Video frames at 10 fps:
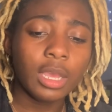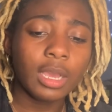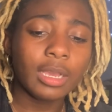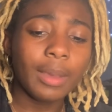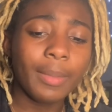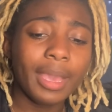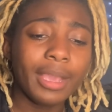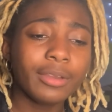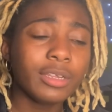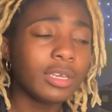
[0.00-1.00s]
got my hair
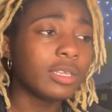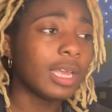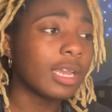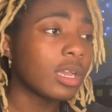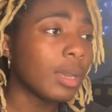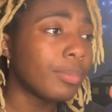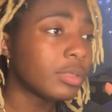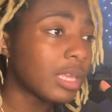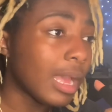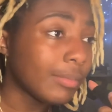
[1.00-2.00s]
done like a couple
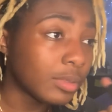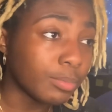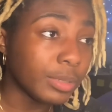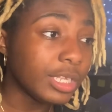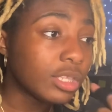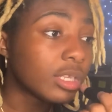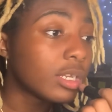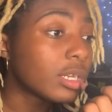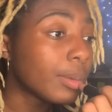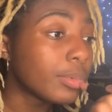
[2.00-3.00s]
times, bleached it a
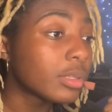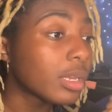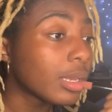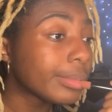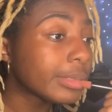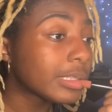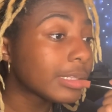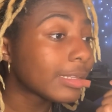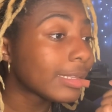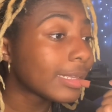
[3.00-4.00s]
couple times,
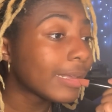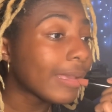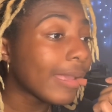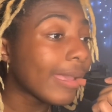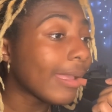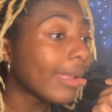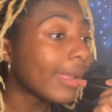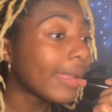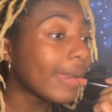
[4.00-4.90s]
and